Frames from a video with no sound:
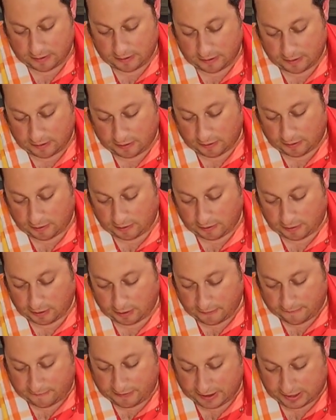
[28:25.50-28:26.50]
all
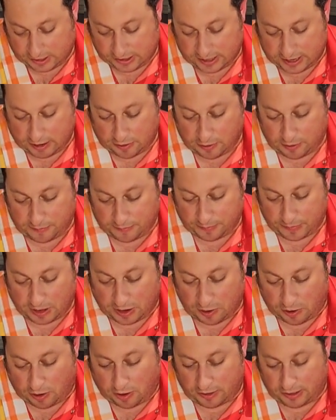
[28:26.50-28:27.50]
of this out. And
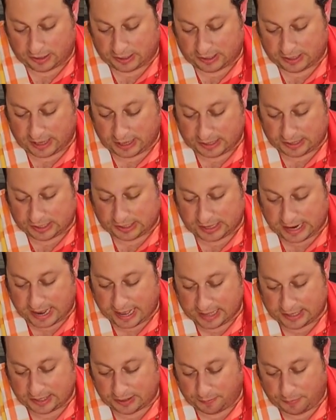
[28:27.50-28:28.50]
all this does is it
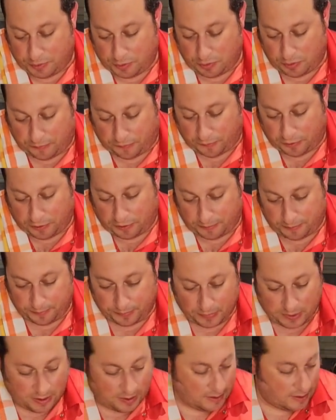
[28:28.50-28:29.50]
adds a beautiful
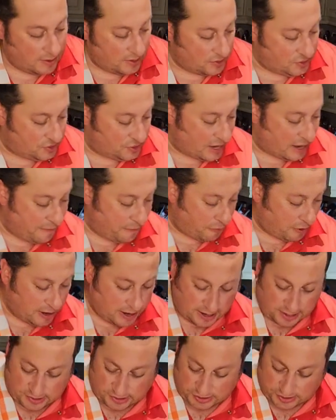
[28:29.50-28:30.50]

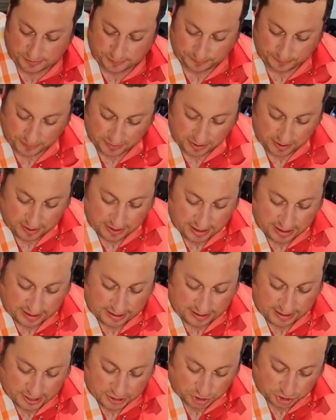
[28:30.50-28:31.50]
savoriness and a
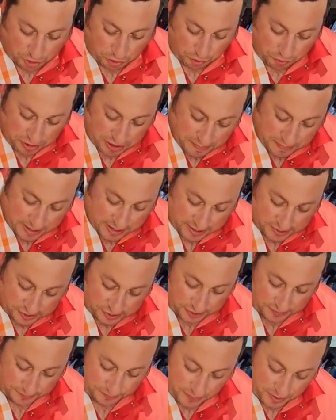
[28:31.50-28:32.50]
nice
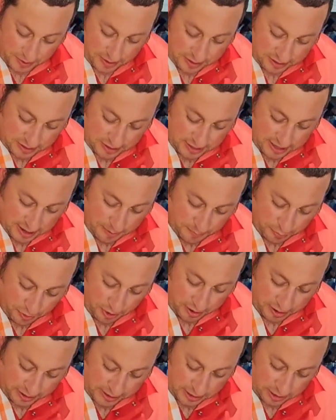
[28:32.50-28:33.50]
creaminess to the end
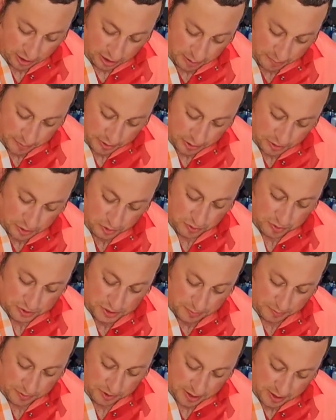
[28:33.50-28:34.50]
product. And all I'm going to do is
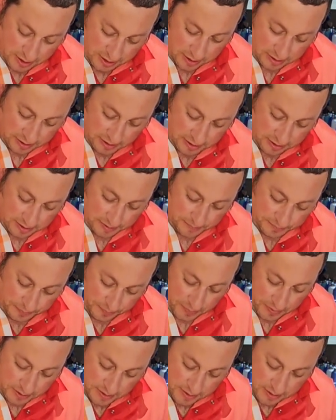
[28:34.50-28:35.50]
I'm going
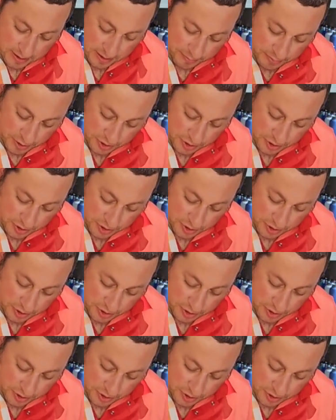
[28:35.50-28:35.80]
to